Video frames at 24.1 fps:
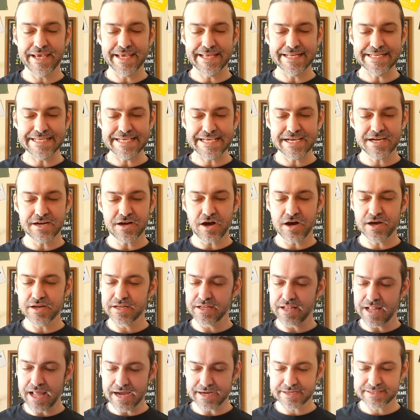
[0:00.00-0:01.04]
India on
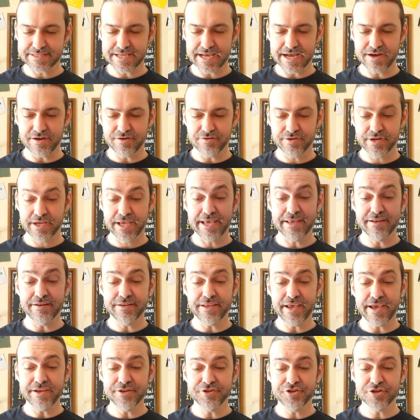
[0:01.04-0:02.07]
lockdown,
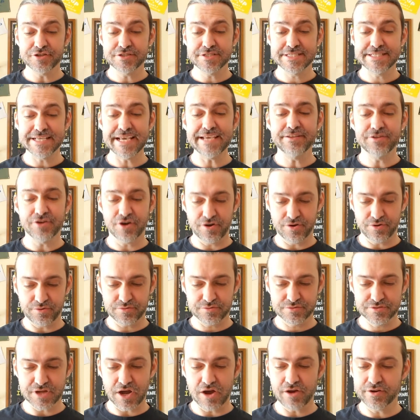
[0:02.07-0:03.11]
endangered sea
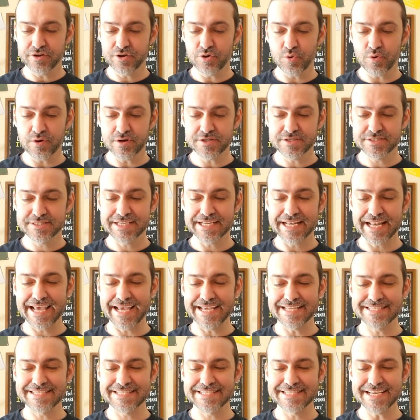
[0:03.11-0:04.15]
turtles on course to
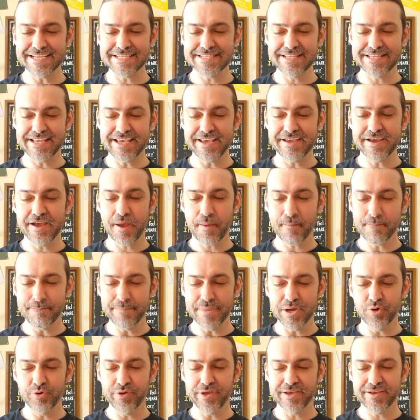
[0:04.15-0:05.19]
lay sixty
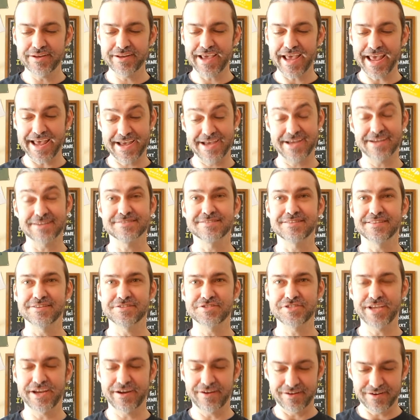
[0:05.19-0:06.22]
million eggs
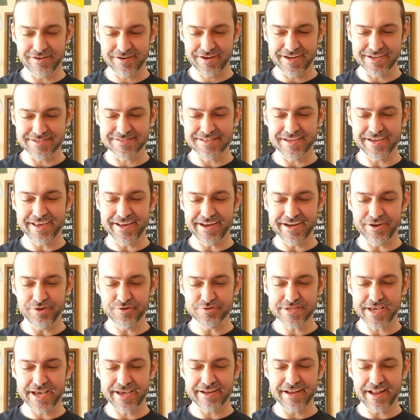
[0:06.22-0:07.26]
this year is the Giddy
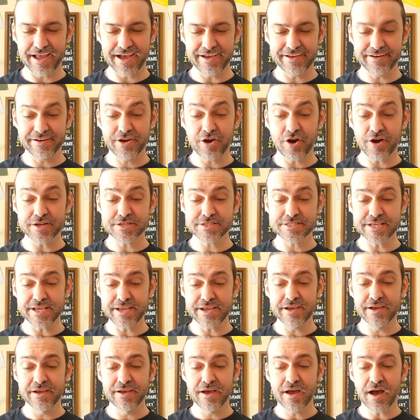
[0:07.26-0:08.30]
News headline,
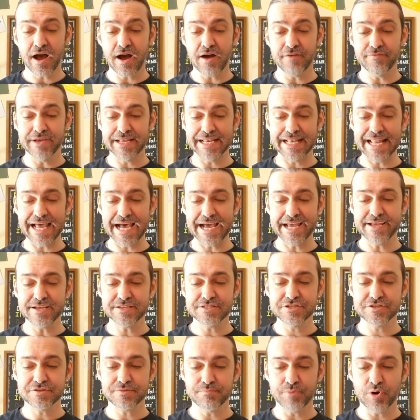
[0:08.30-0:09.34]
courtesy of
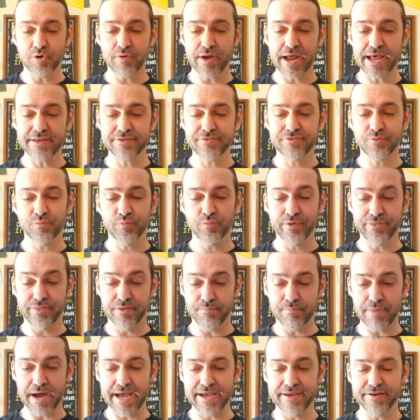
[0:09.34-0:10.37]
Elias Morat with The
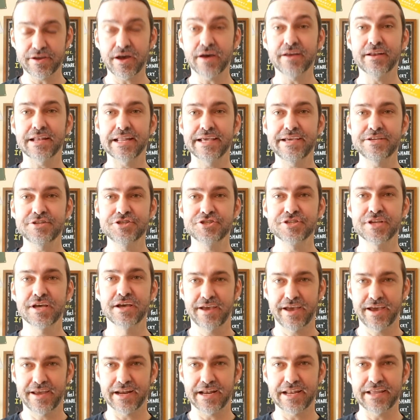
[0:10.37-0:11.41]
Mind Unleashed,
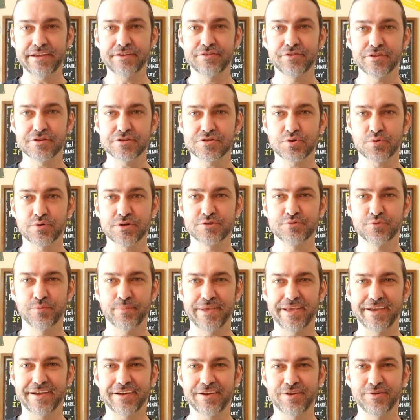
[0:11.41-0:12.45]
and a link to the source will
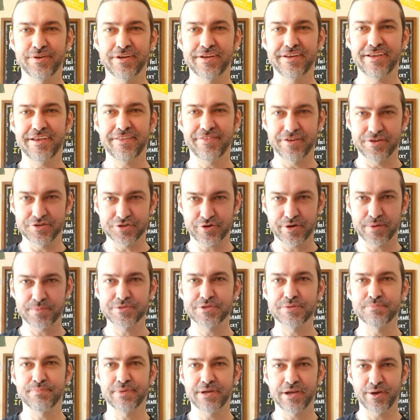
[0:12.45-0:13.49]
be included in the
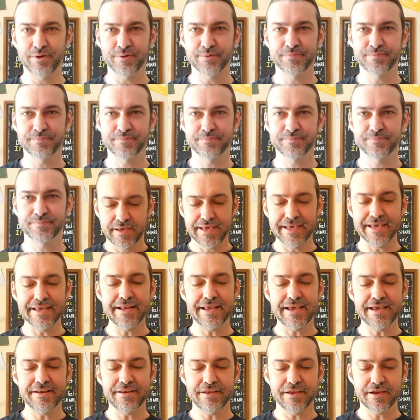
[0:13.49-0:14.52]
description below. In
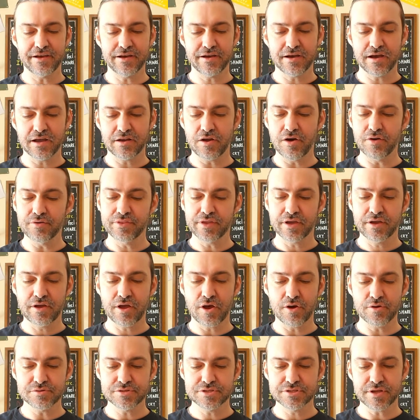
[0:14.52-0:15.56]
India, along the
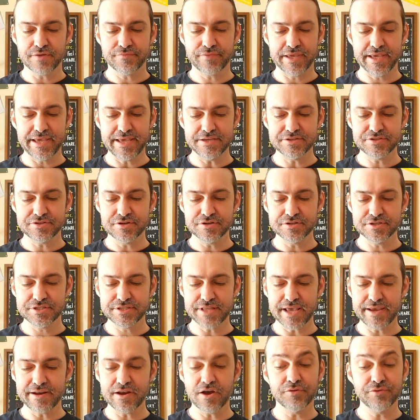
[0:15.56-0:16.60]
coast of the eastern
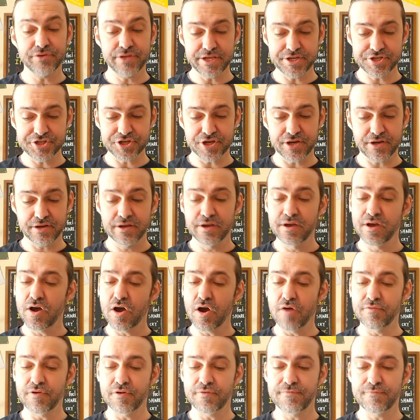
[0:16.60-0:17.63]
state Odisha,
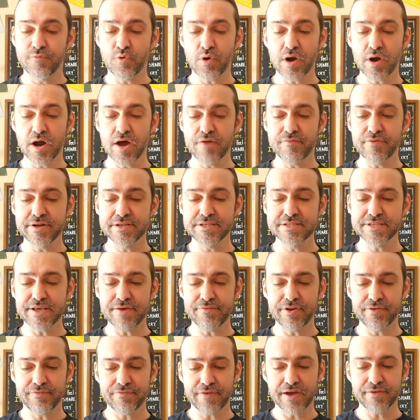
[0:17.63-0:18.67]
over four hundred
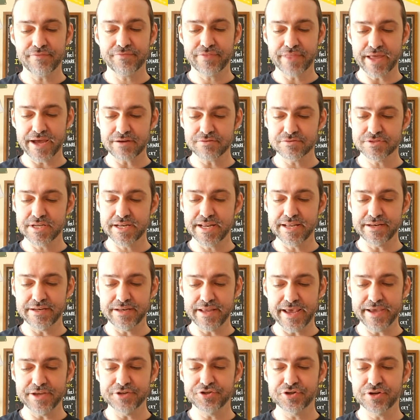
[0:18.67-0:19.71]
seventy-five thousand
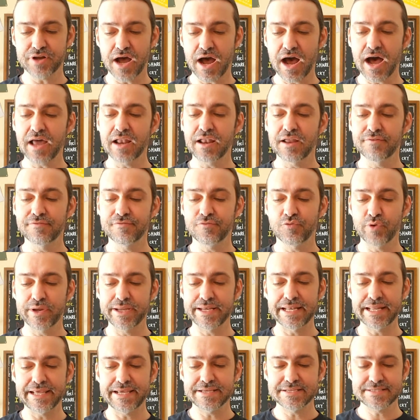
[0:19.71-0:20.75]
endangered Olive
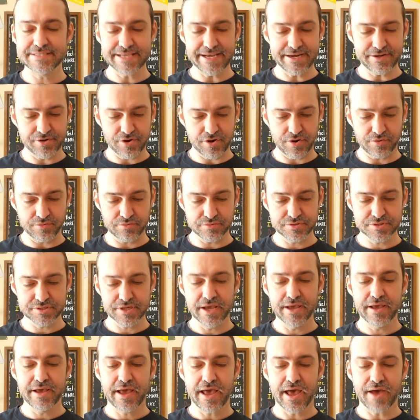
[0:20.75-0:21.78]
Ridley sea turtles
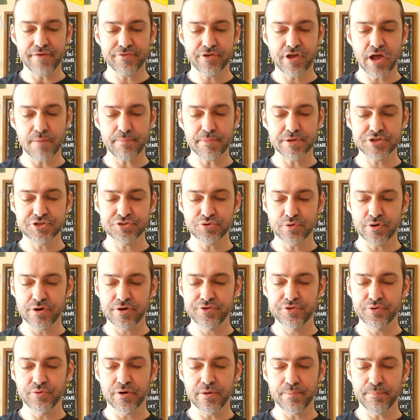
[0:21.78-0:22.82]
have come
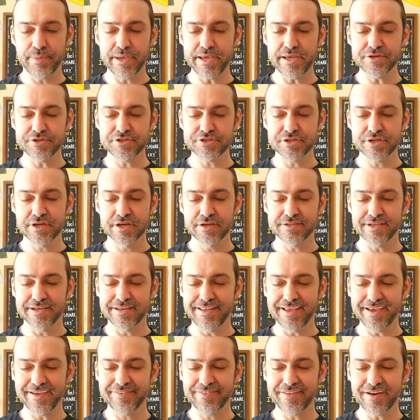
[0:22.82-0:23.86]
ashore to a beach to
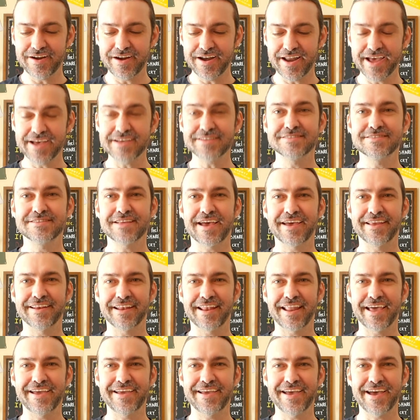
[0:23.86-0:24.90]
dig their nest and
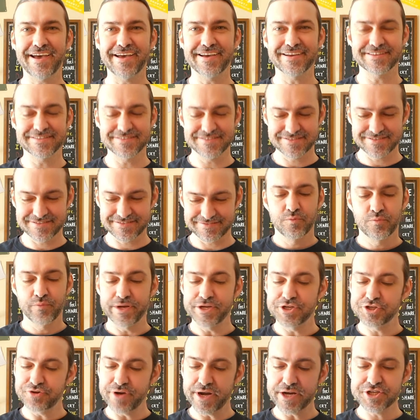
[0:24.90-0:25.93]
lay eggs.
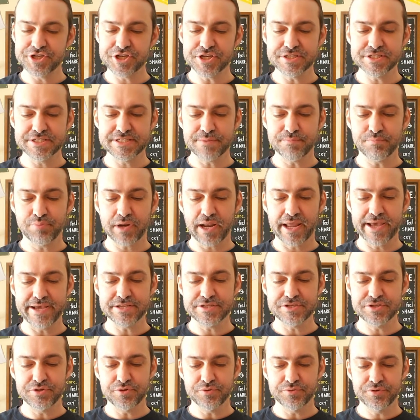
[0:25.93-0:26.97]
Restrictions in
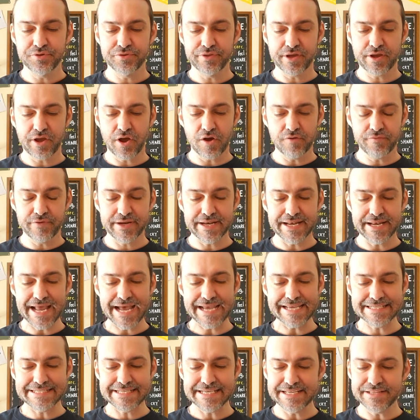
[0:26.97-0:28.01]
place due to the COVID
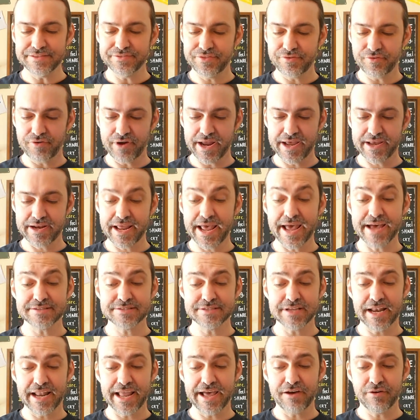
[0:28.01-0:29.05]
nineteen threat has
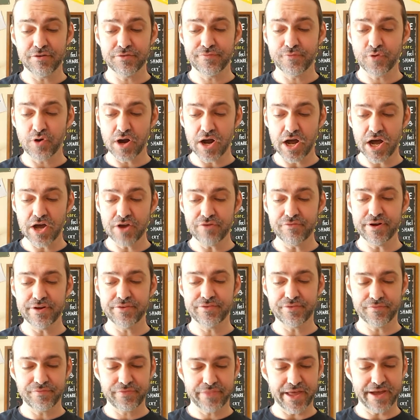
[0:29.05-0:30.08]
allowed for
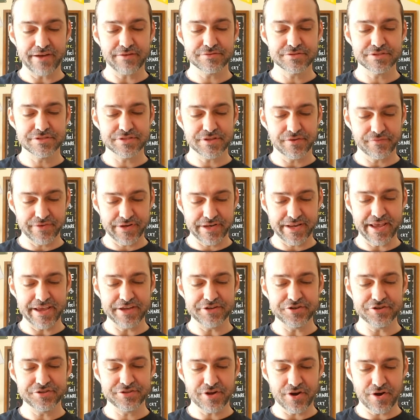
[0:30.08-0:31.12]
hundreds of thousands of
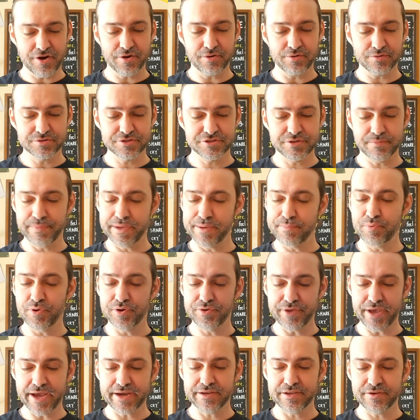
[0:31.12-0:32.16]
endangered turtles to be
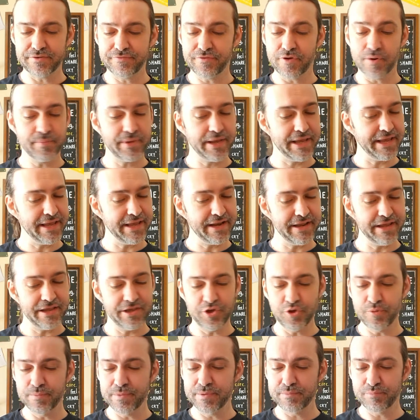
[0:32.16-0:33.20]
protected from any
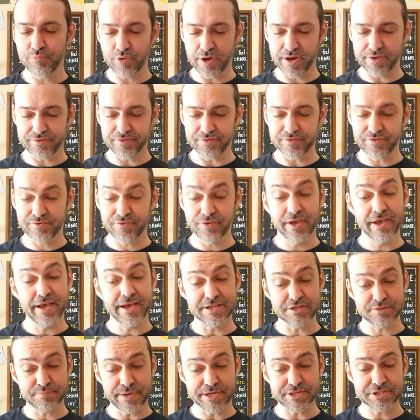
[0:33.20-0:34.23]
human presence,
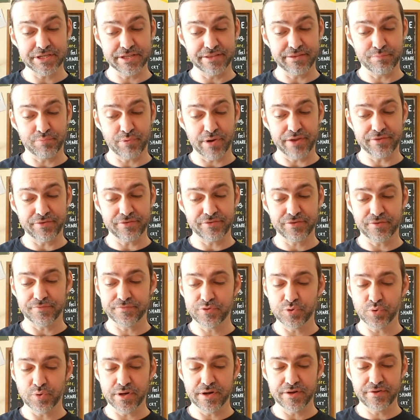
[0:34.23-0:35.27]
especially the presence of
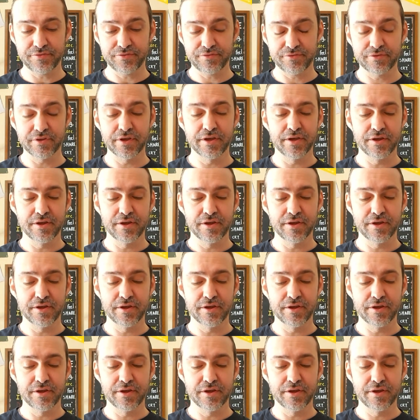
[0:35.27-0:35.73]
tourists,